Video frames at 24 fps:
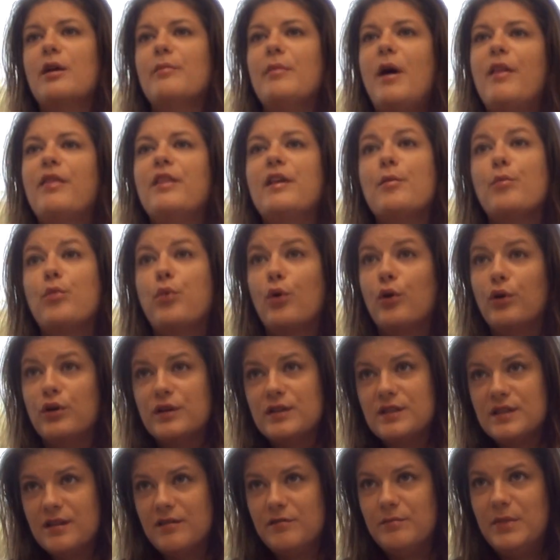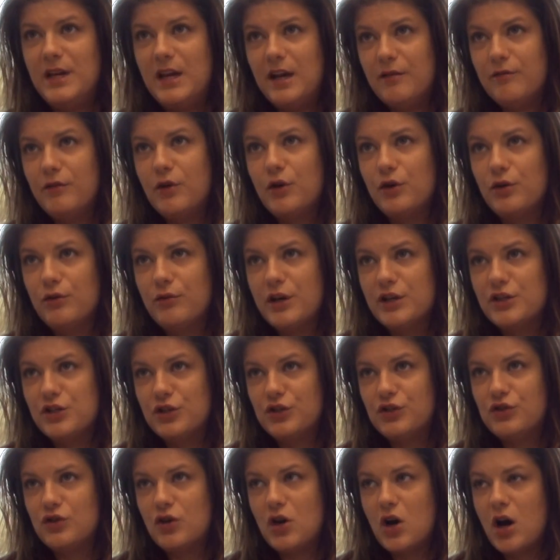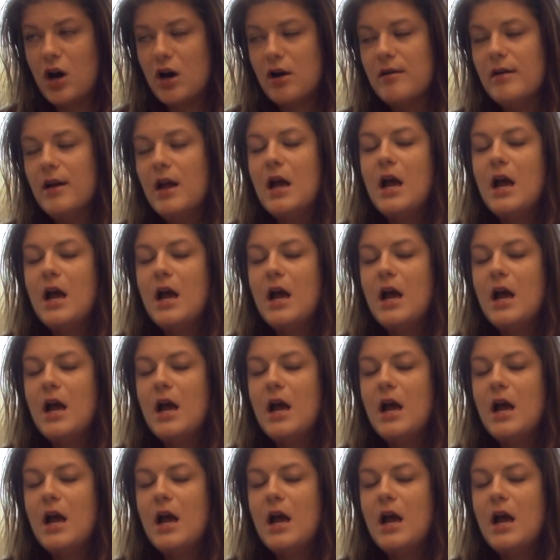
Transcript: about the importance of being a voter registrar.